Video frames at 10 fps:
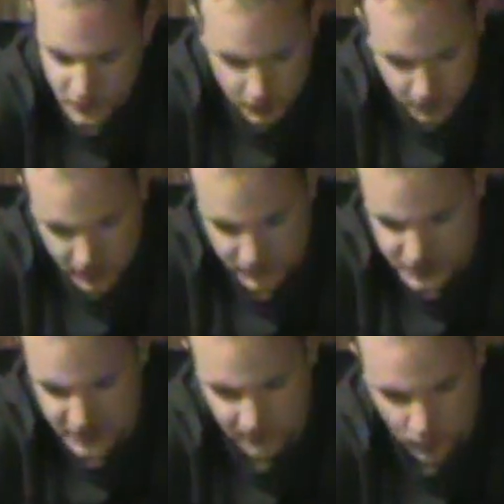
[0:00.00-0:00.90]
You'll probably
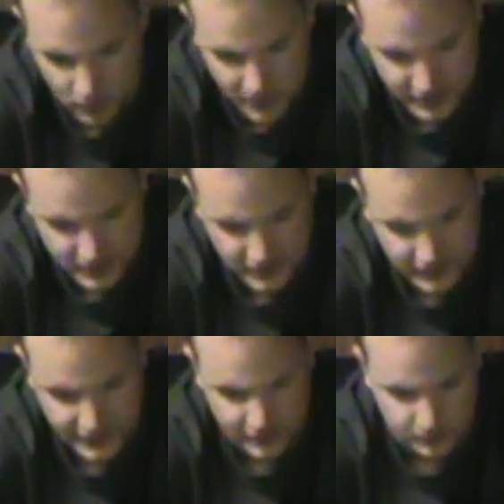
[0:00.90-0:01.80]
see more about that
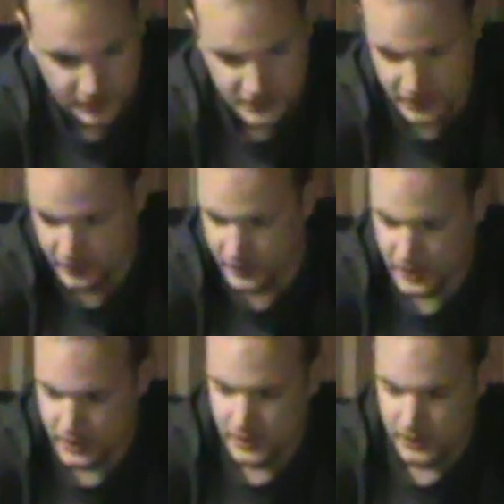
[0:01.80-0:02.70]
later, but
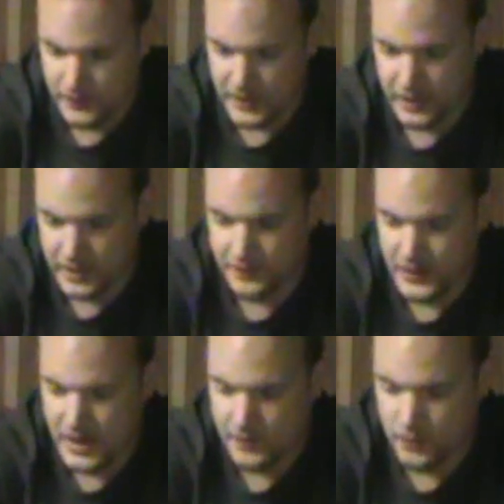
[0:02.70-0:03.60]
I got
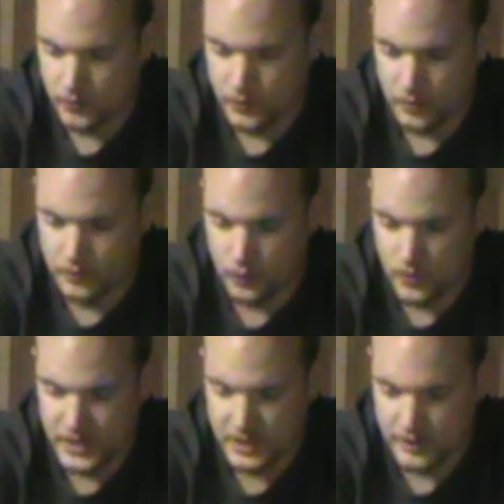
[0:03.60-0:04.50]
that earlier in the
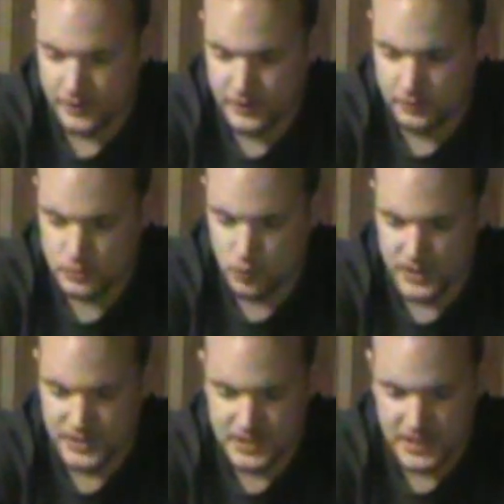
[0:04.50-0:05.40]
week. I think it was
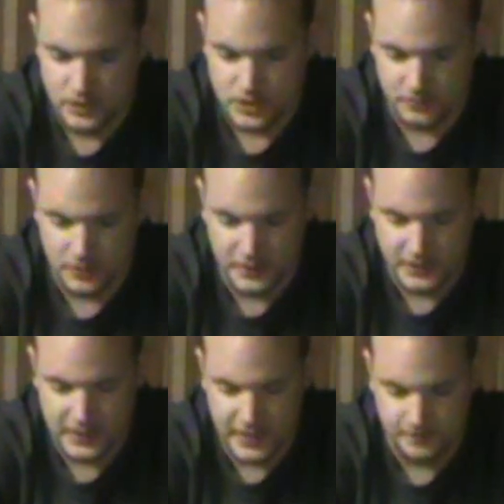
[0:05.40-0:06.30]
Wednesday or something
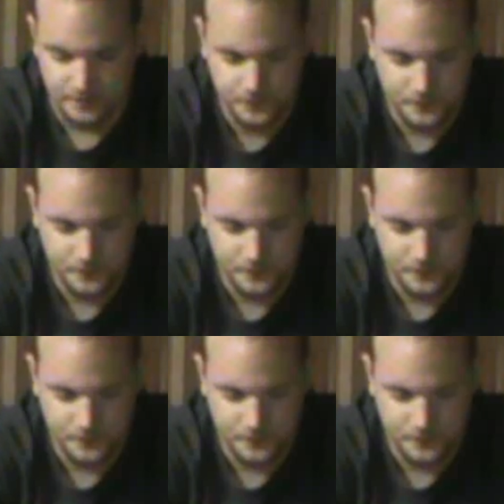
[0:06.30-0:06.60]
like that.